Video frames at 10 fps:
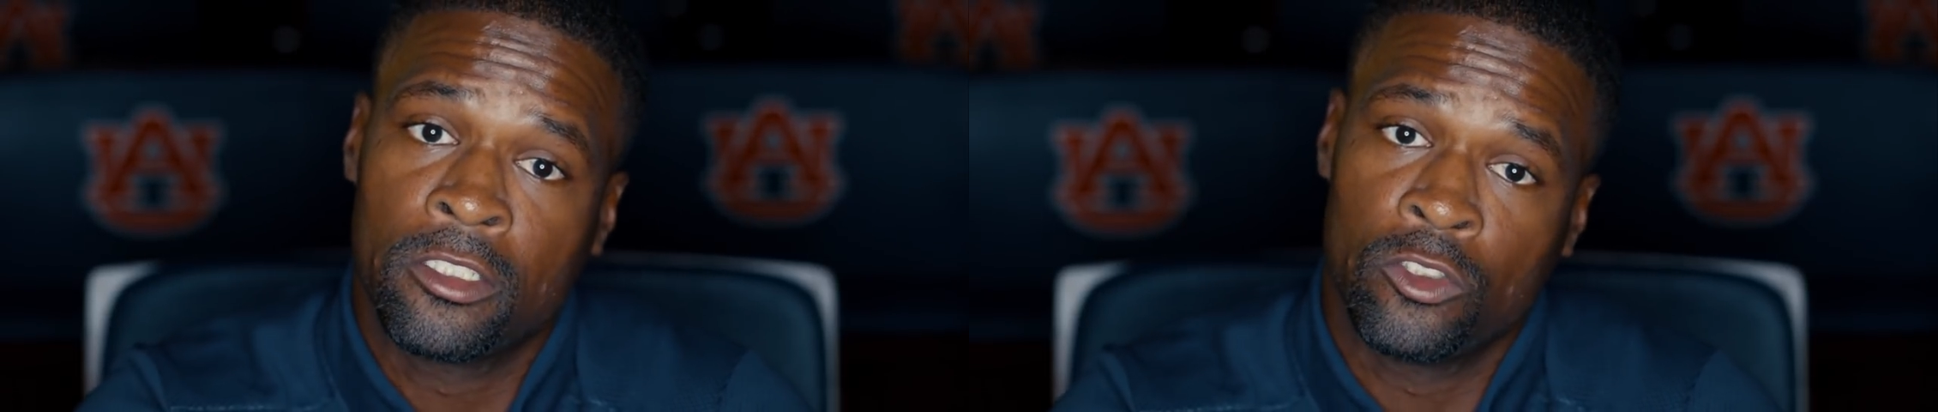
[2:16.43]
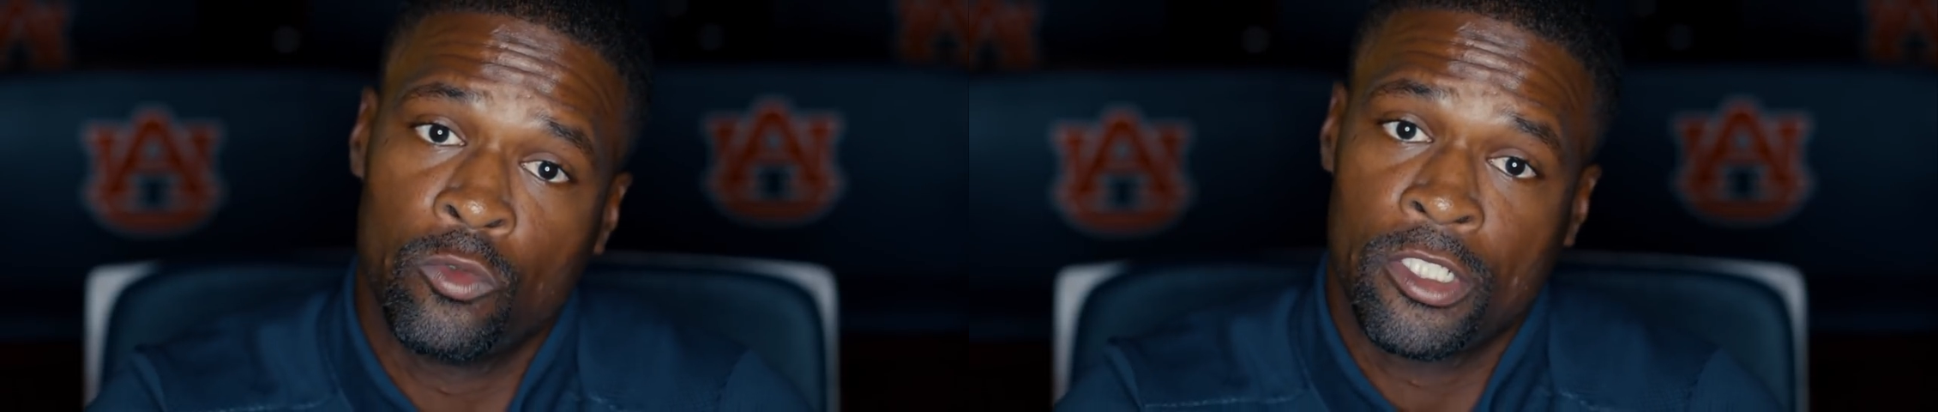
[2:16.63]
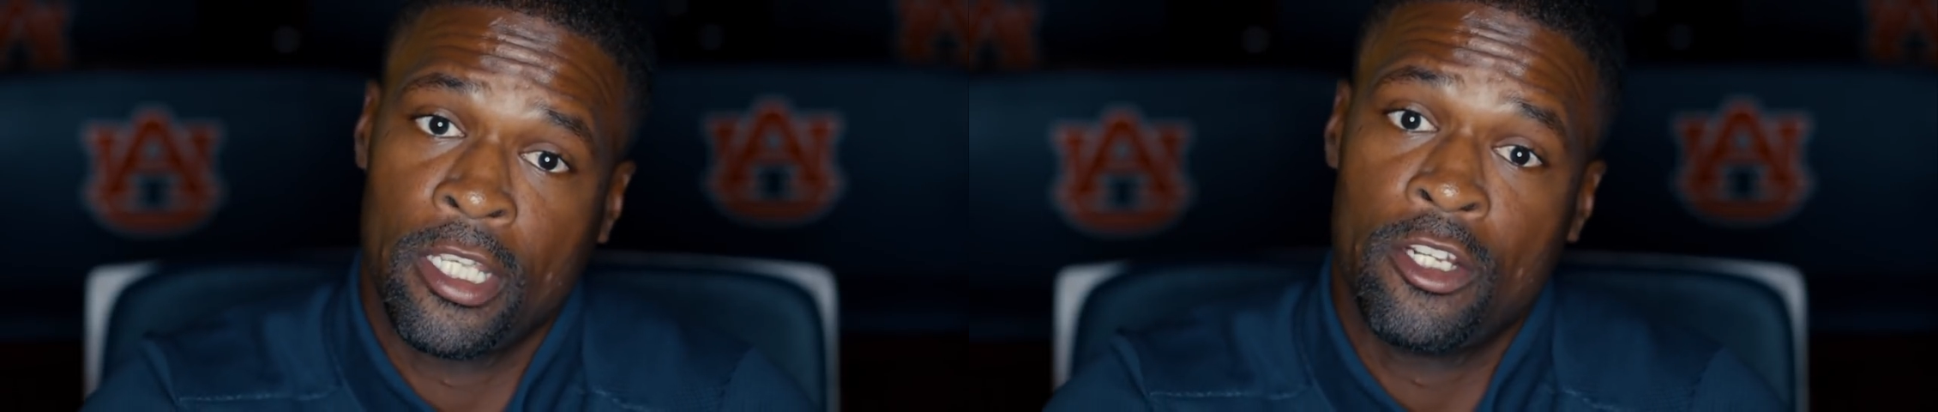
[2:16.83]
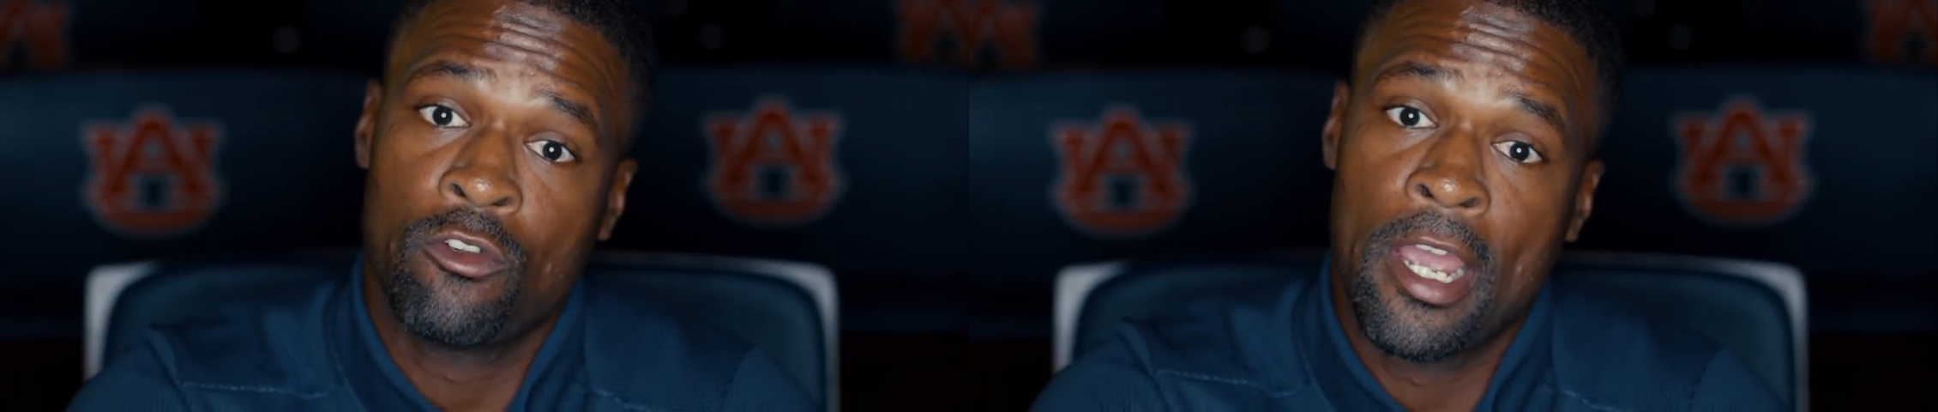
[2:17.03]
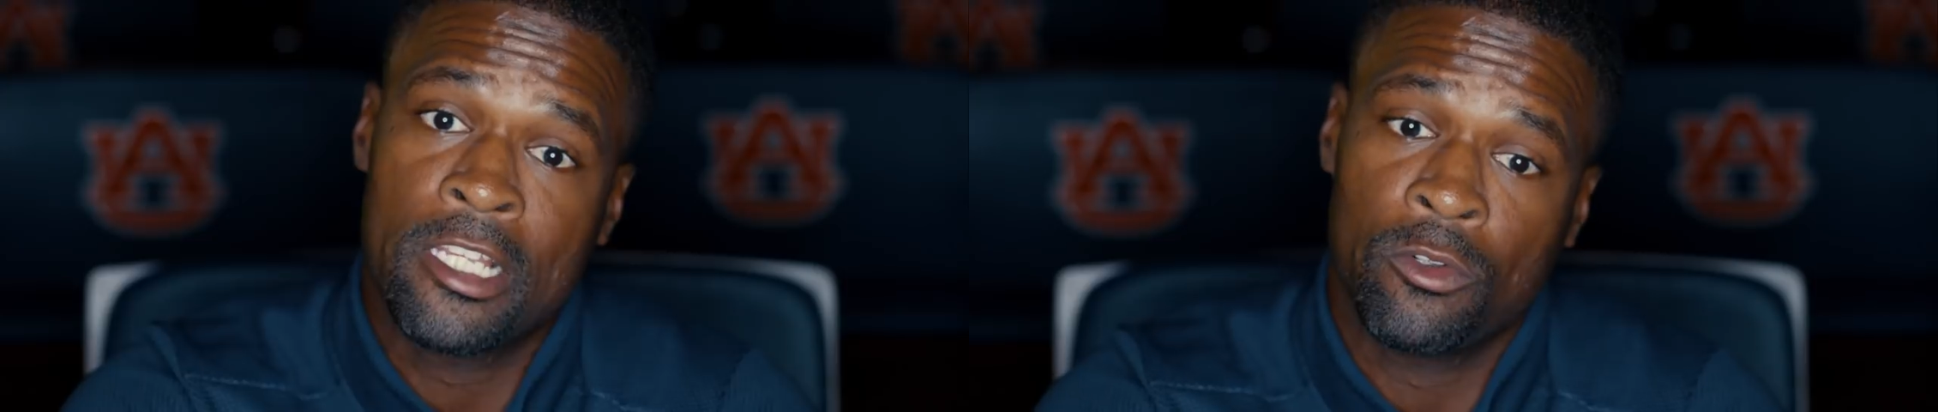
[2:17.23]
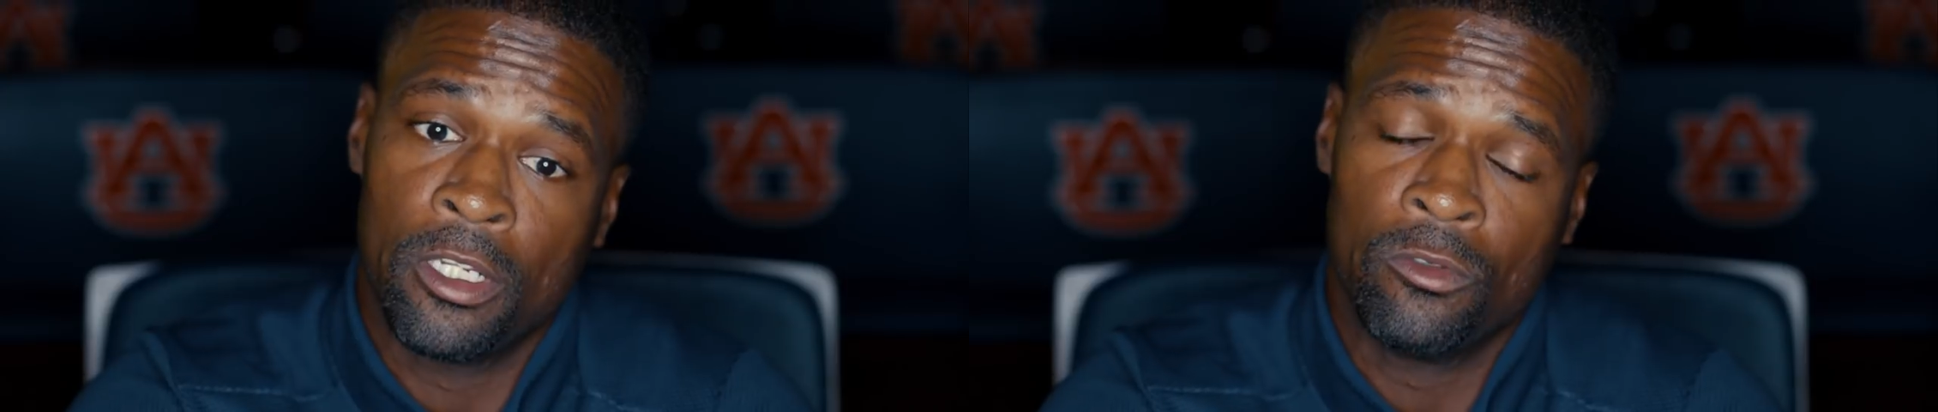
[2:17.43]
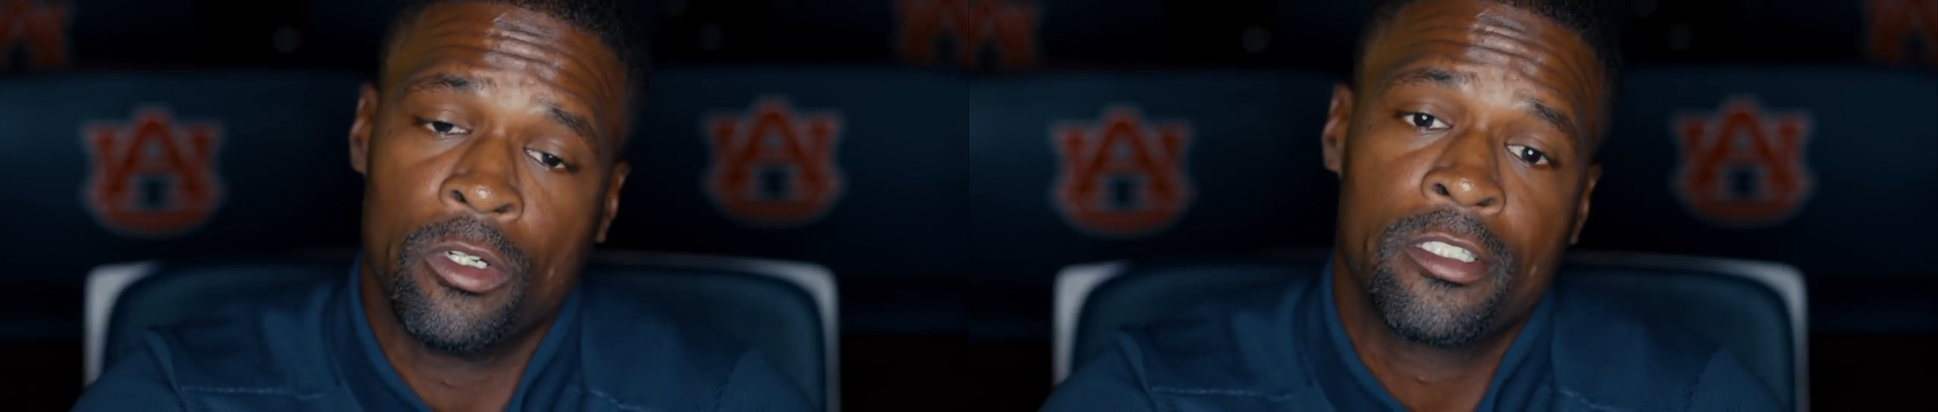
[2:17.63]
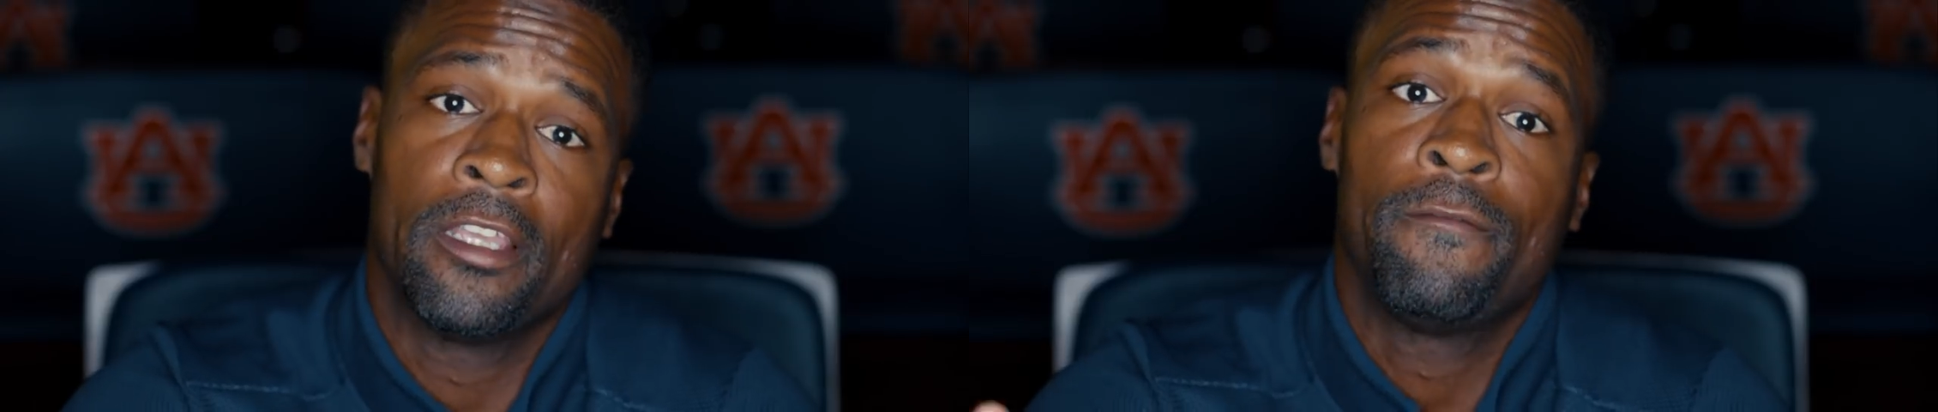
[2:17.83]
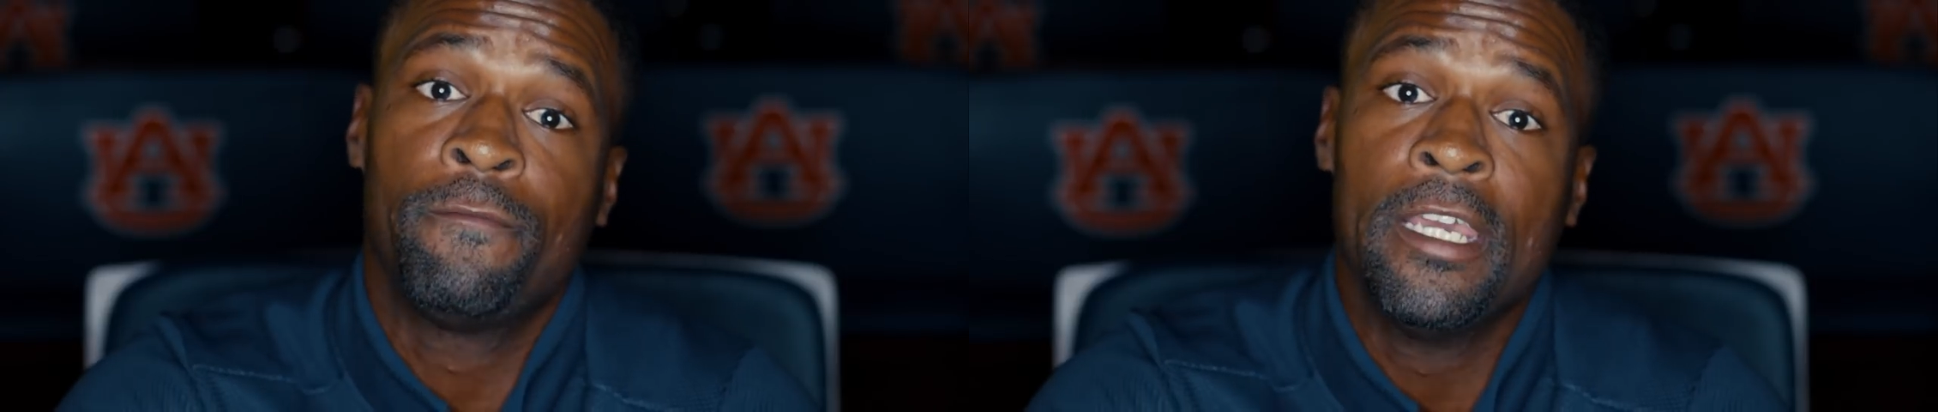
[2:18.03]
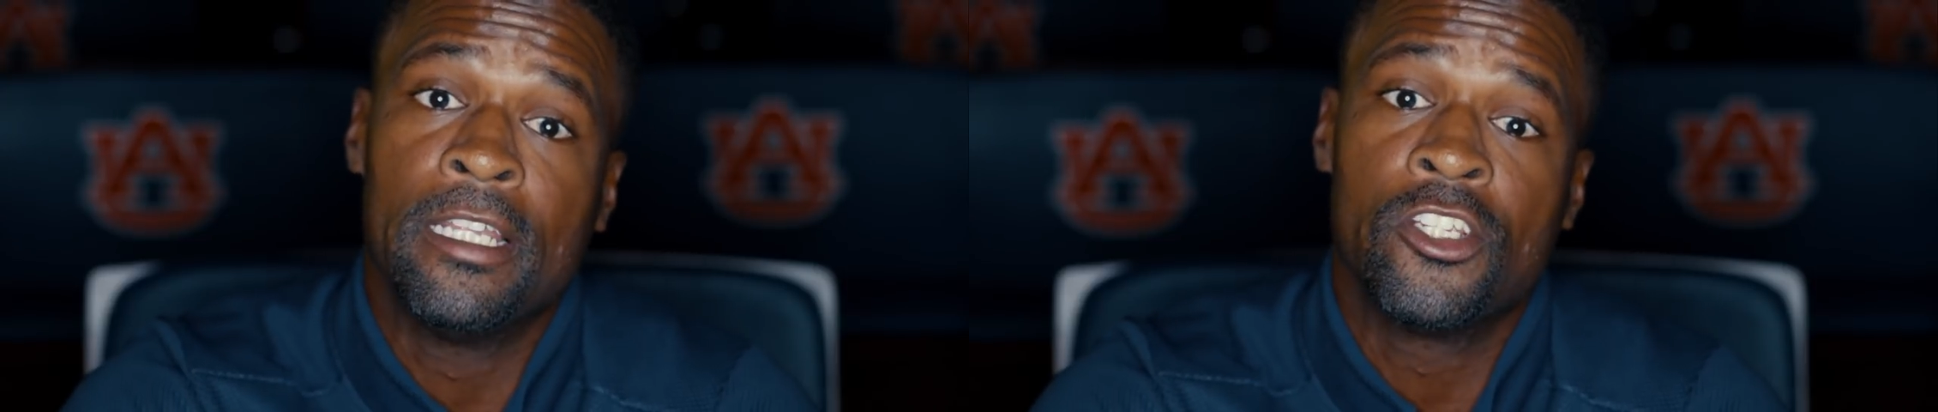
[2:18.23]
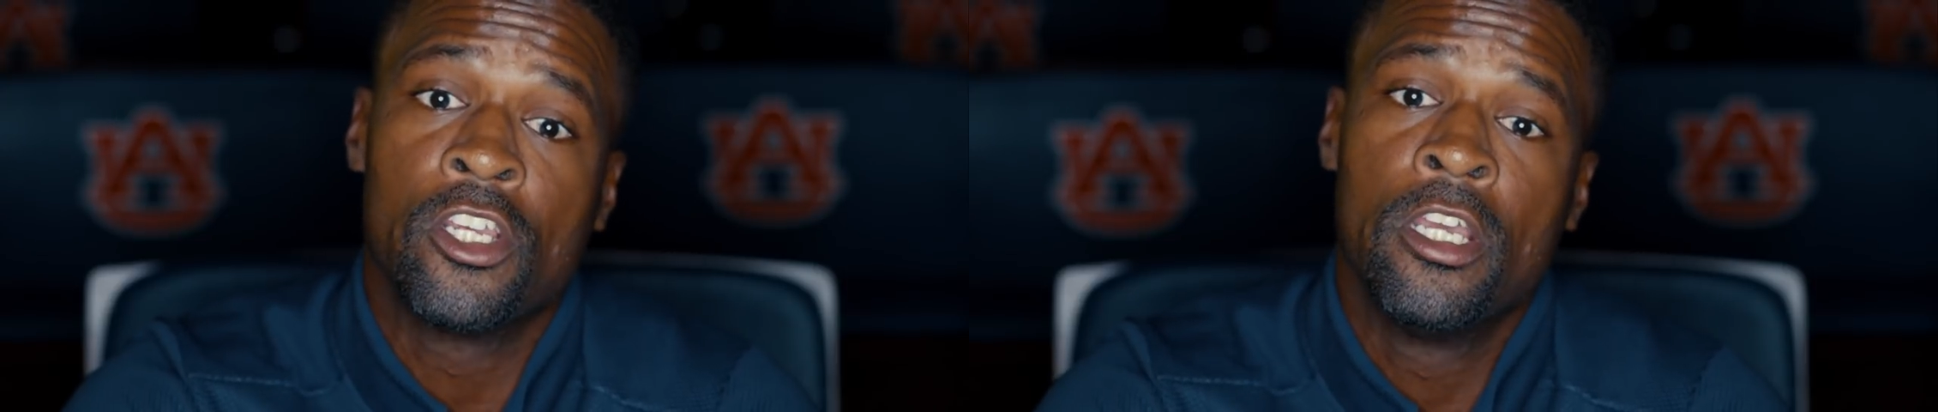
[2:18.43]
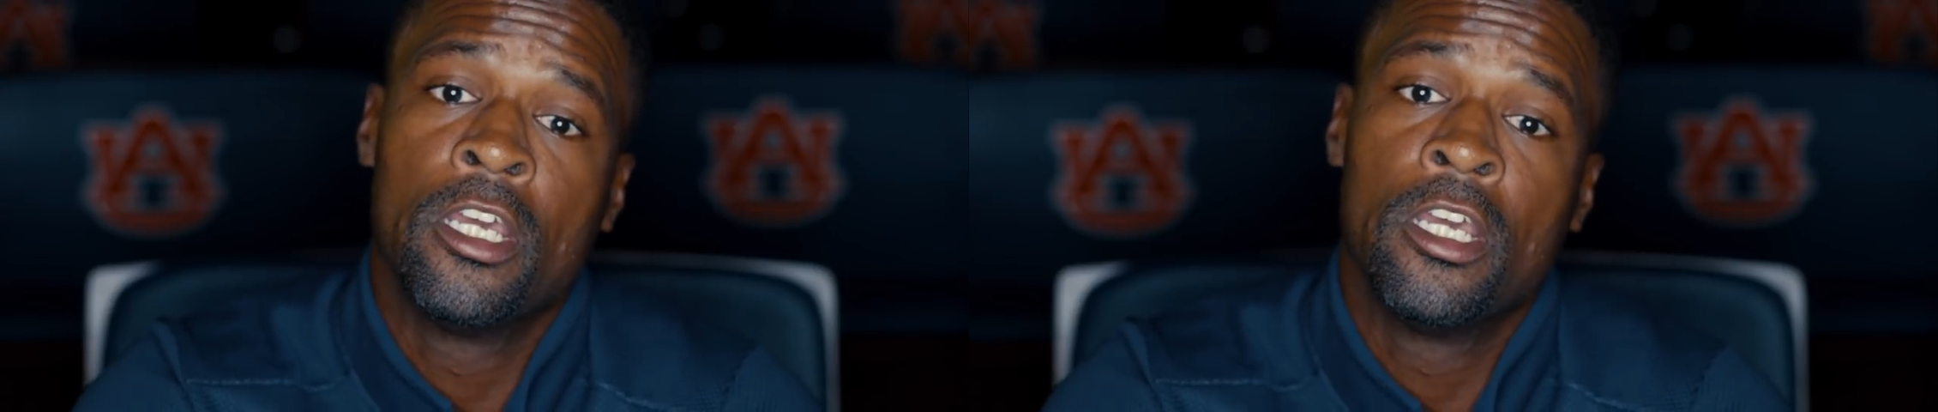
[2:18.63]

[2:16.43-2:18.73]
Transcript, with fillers: because once they graduate and once they finish,